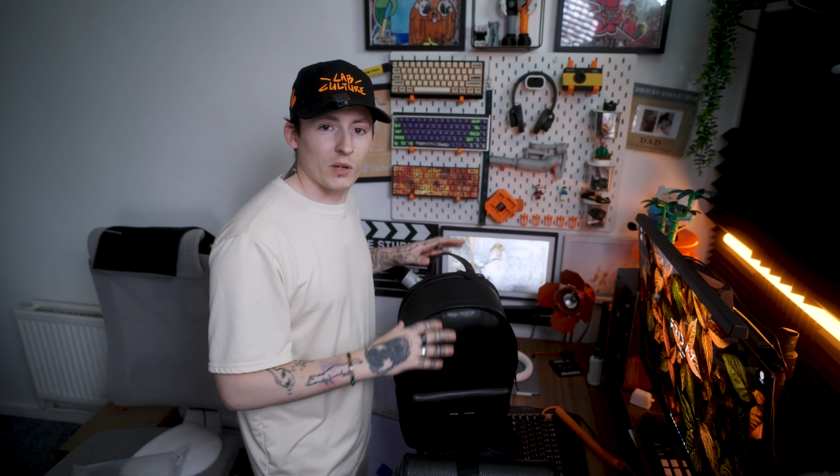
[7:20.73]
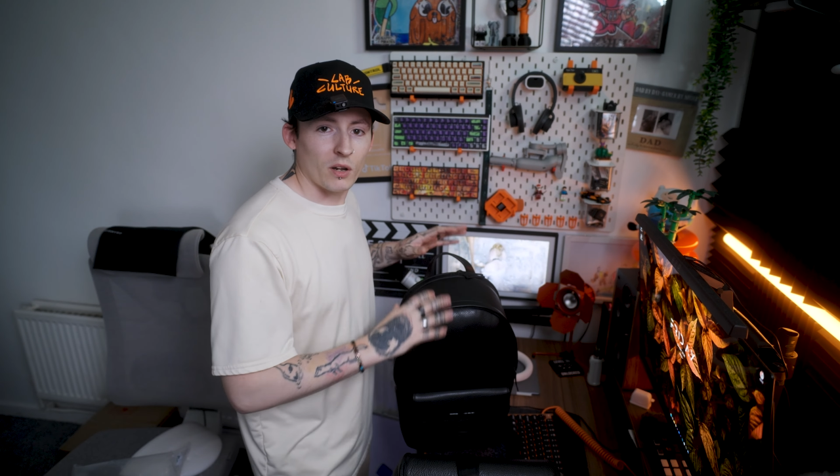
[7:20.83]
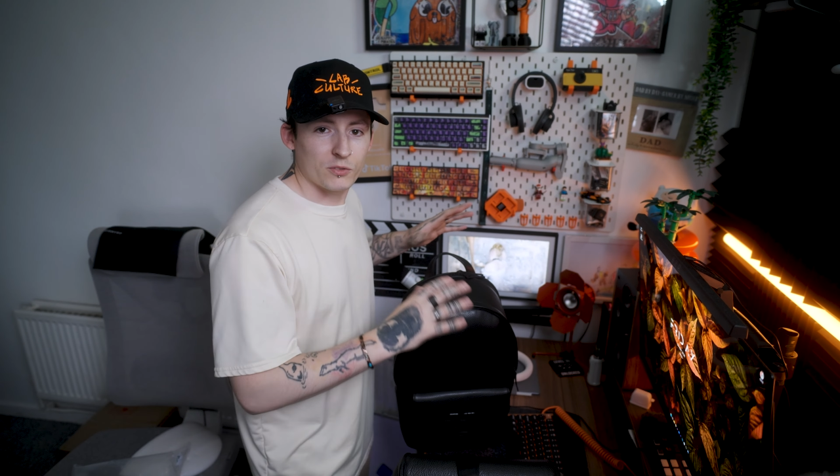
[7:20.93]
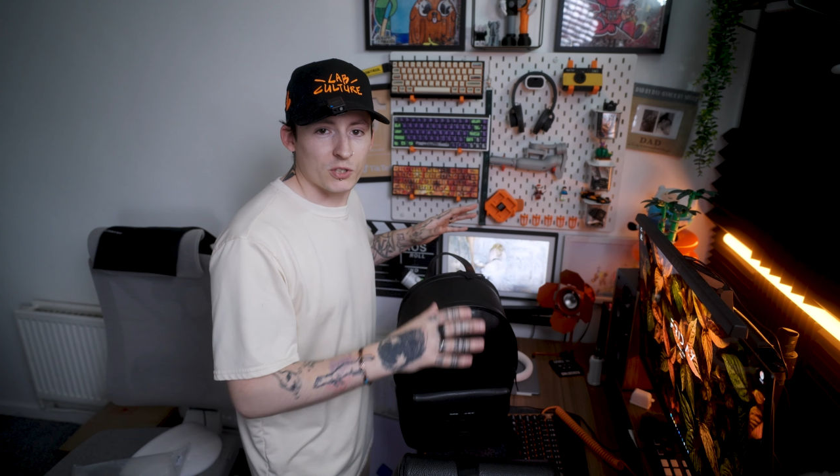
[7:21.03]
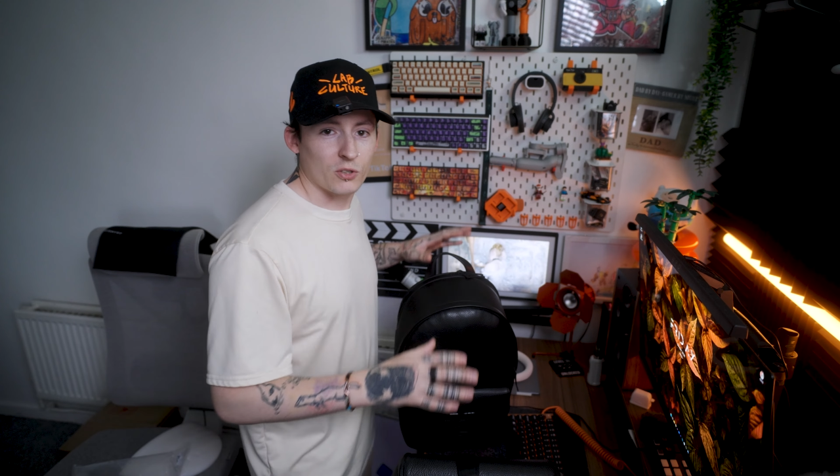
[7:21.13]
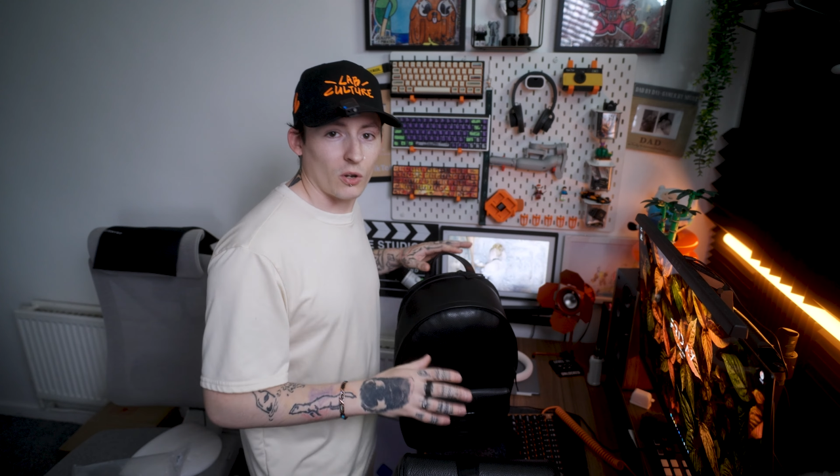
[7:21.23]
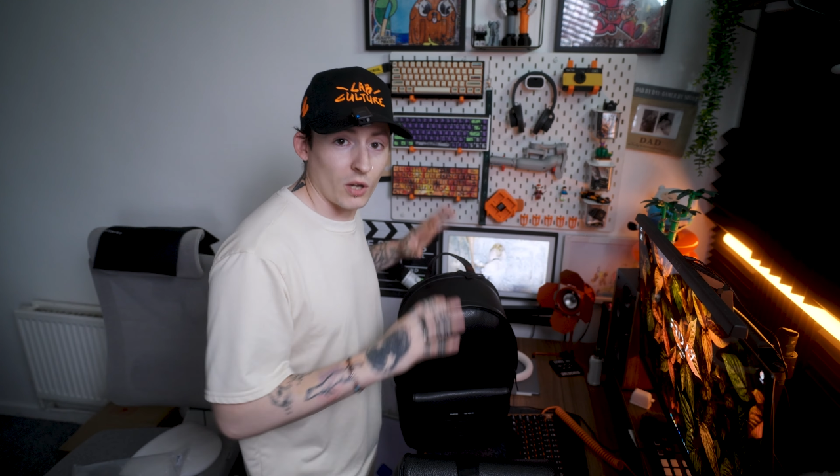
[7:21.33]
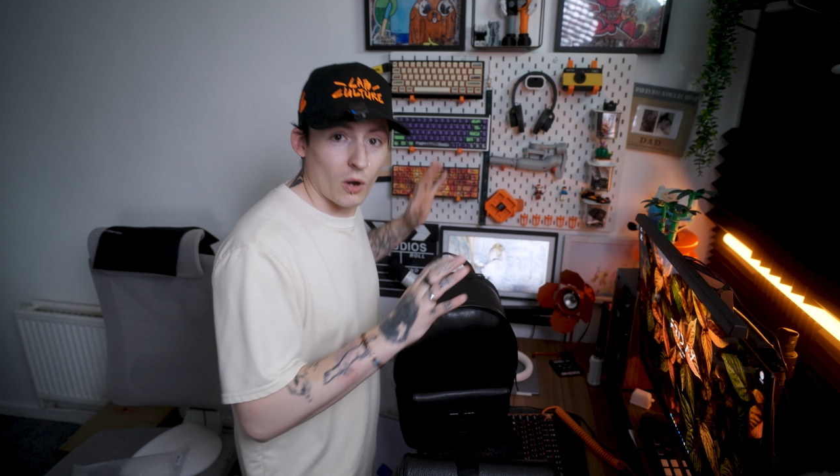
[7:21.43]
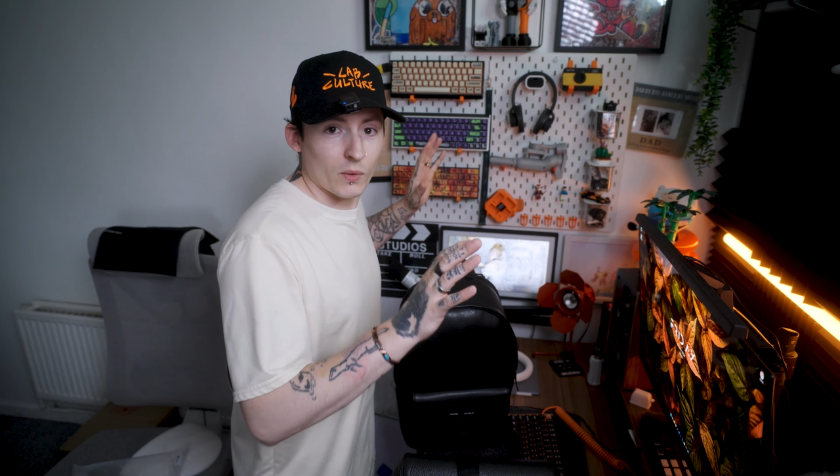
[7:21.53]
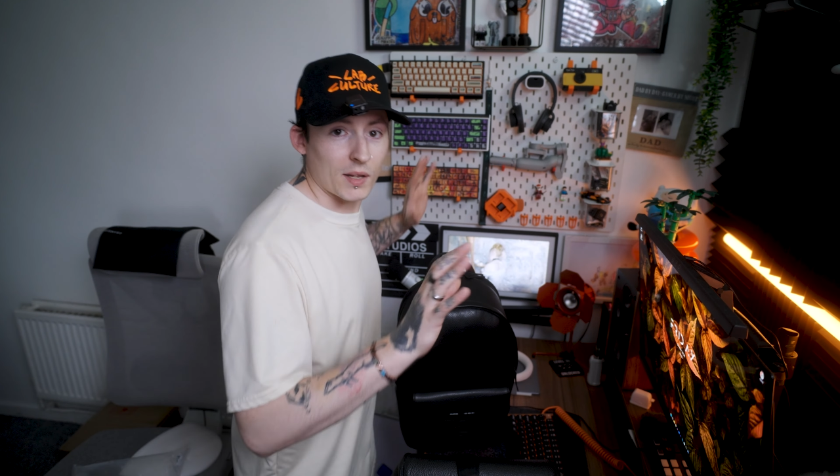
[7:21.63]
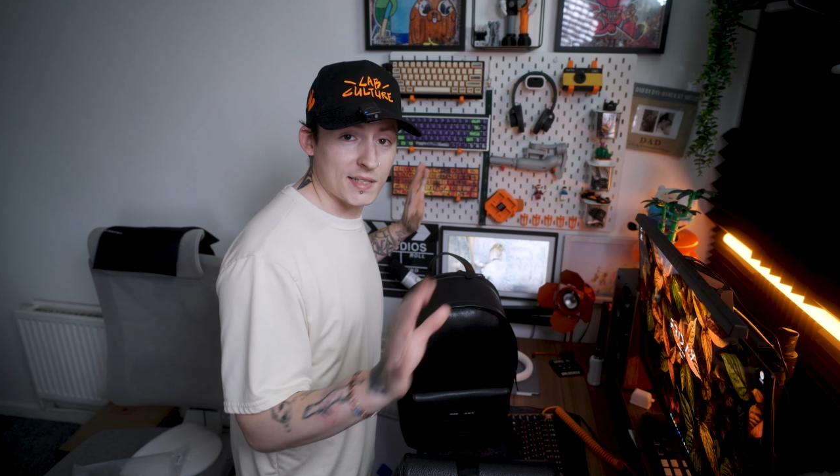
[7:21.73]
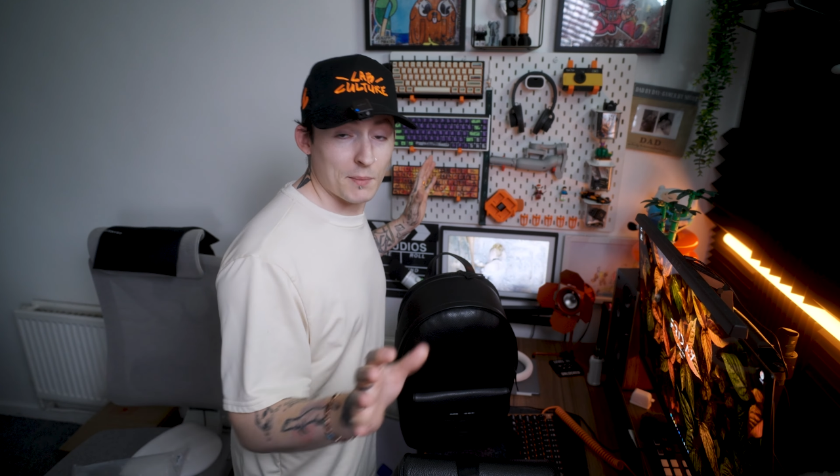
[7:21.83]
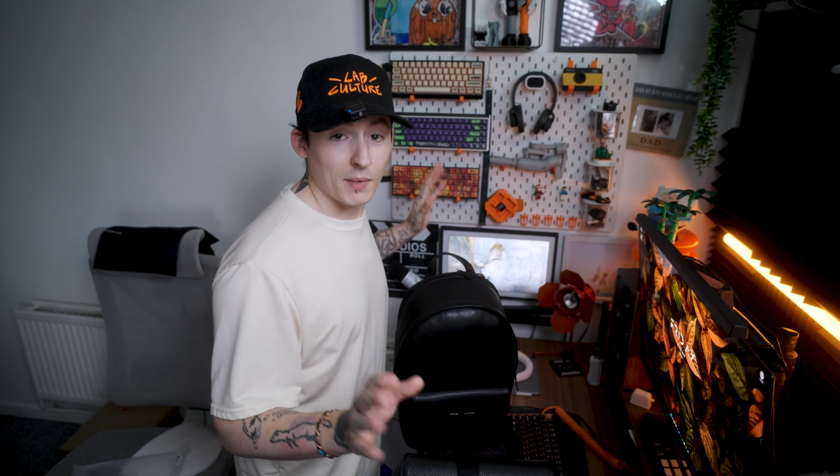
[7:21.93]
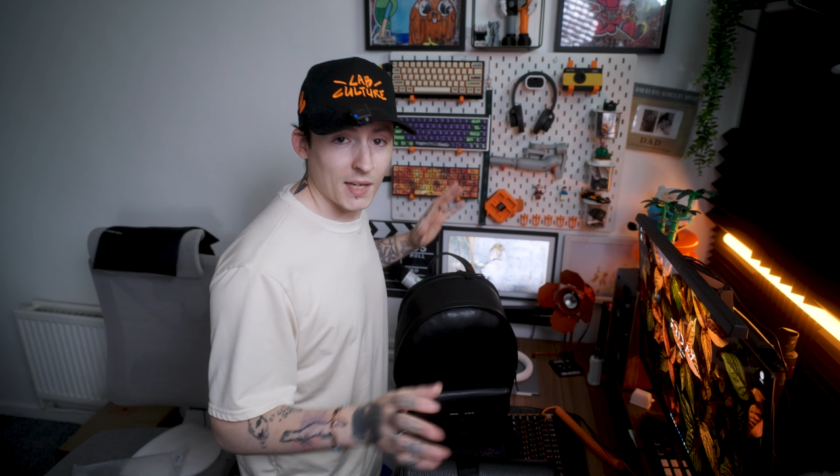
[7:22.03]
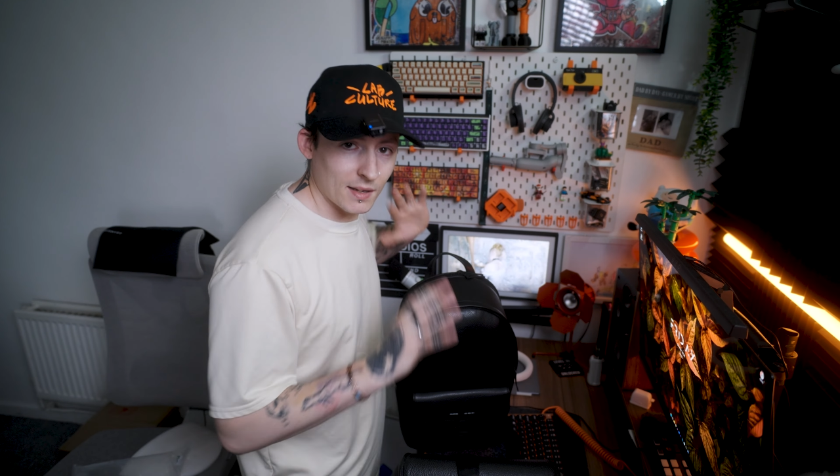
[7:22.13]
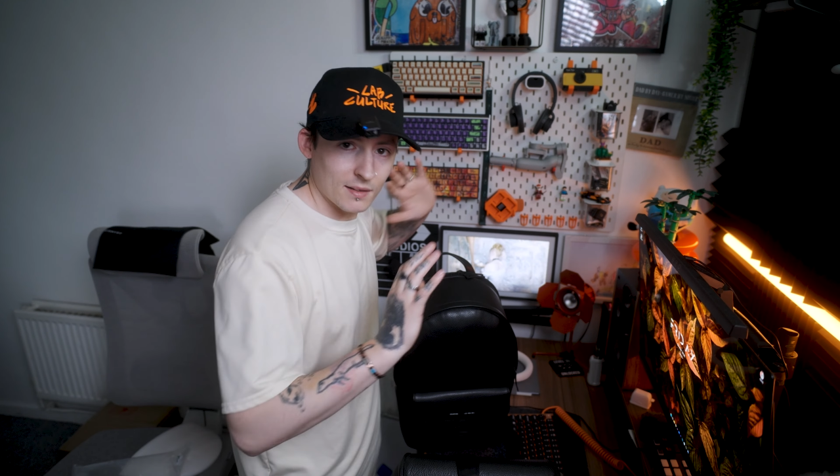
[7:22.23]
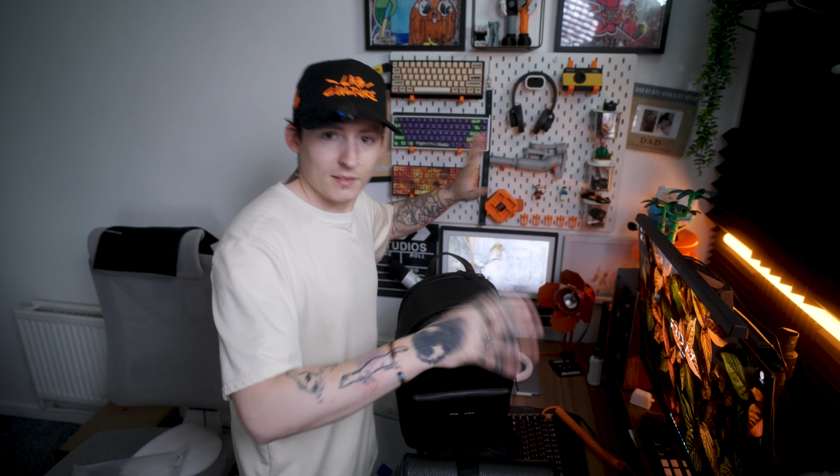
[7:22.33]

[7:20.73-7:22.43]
and I've just gone, oh, they sent me it,